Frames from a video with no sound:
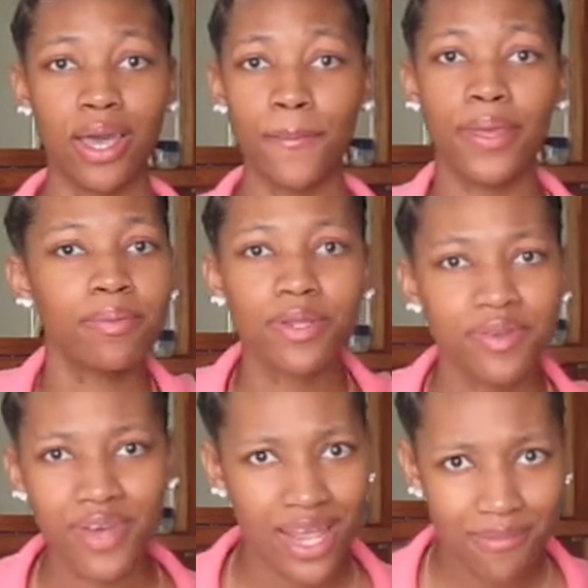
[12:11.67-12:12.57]
people don't
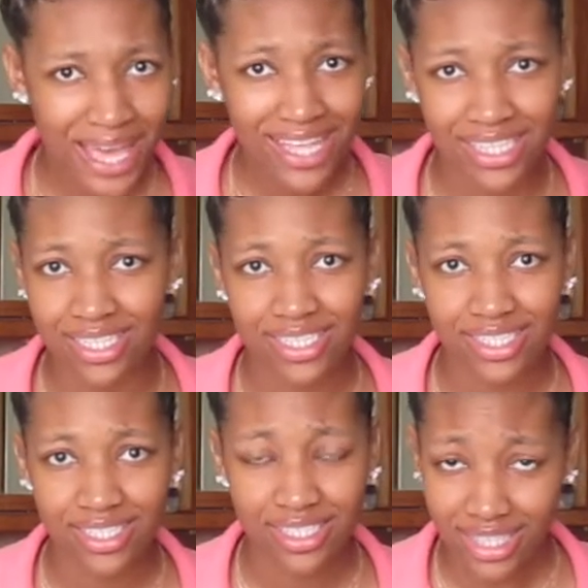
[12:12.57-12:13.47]
know how to balance.
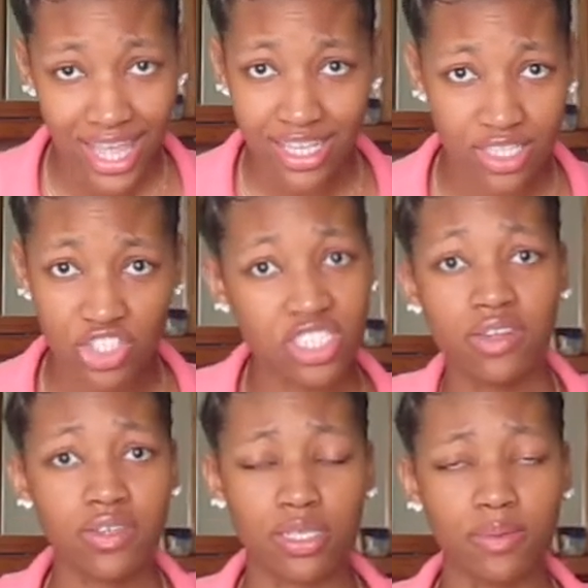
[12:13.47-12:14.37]
Like,
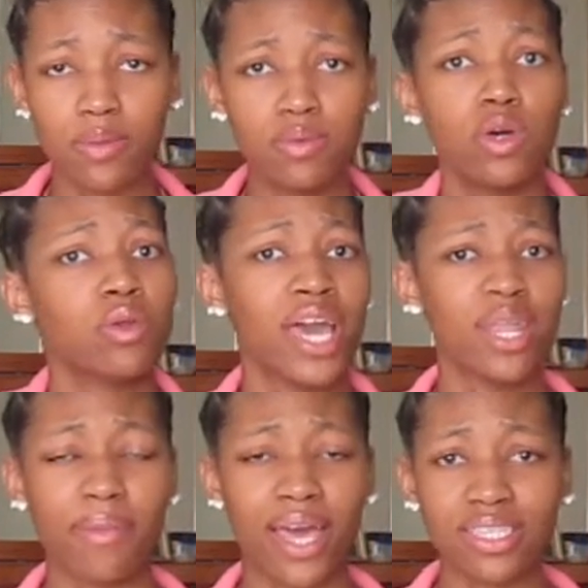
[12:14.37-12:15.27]
seriously, people don't know how
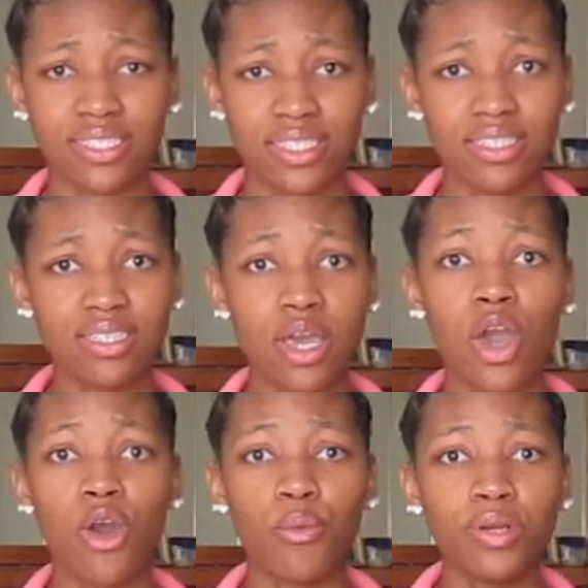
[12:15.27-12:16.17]
to balance this.
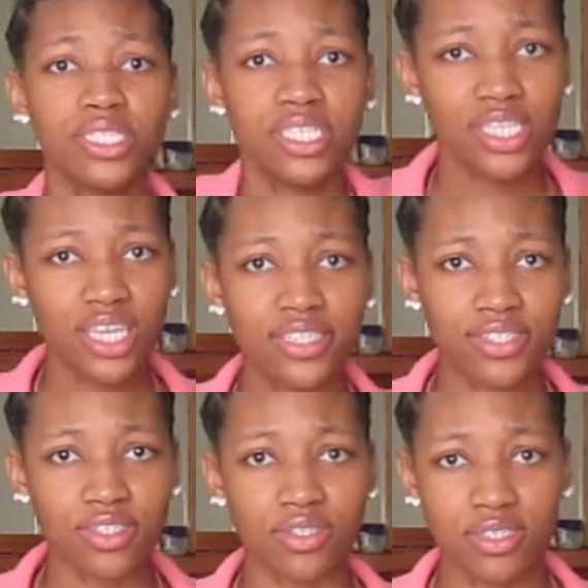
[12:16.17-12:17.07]
We're
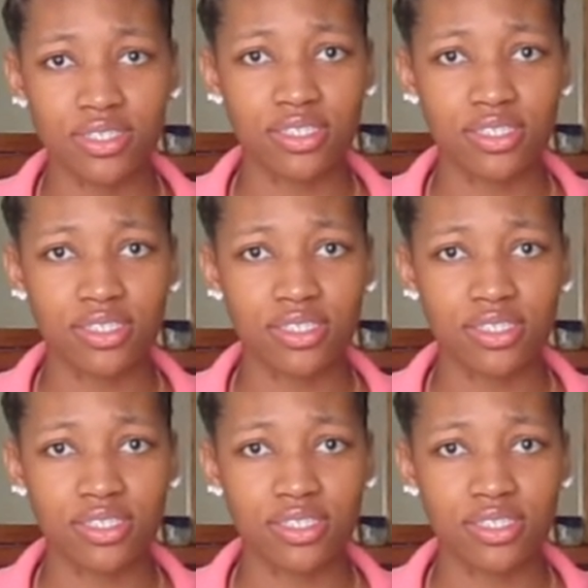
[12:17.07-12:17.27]
teenagers.